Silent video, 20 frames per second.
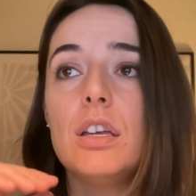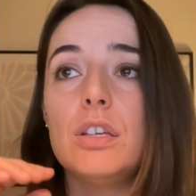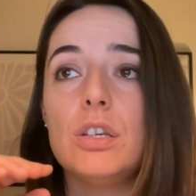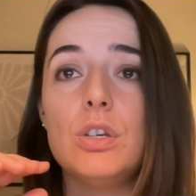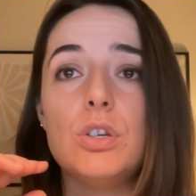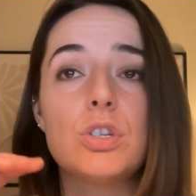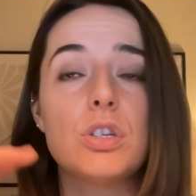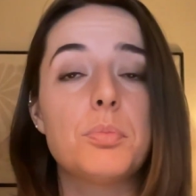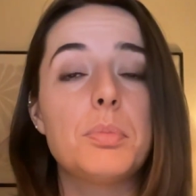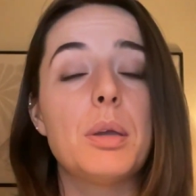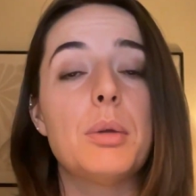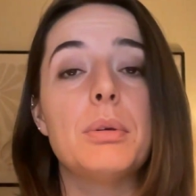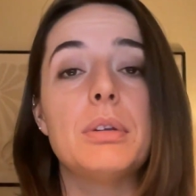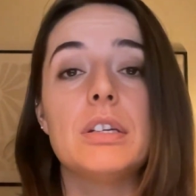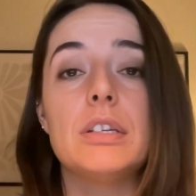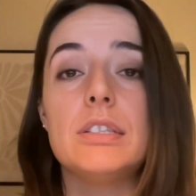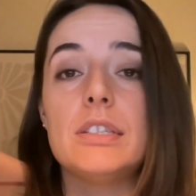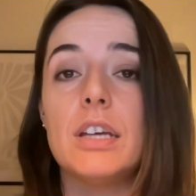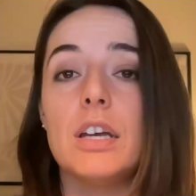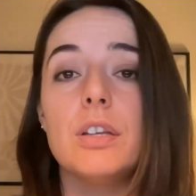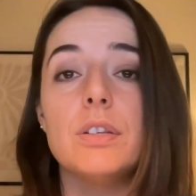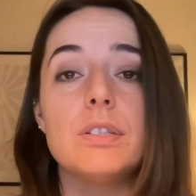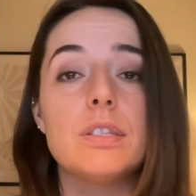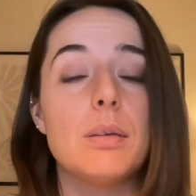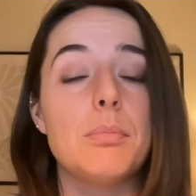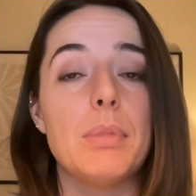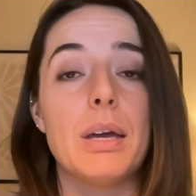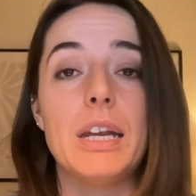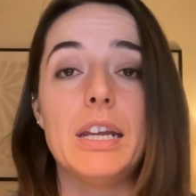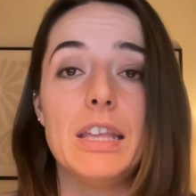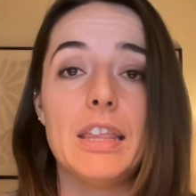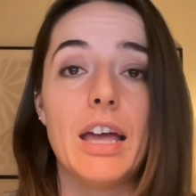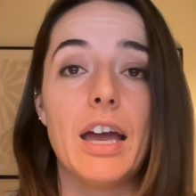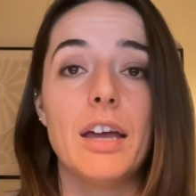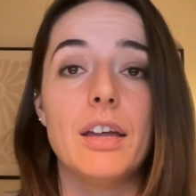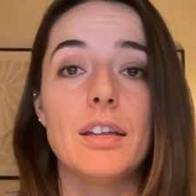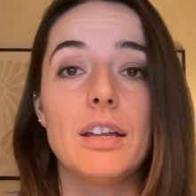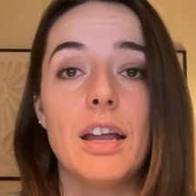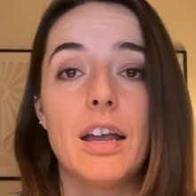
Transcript: You should be able to tell somebody that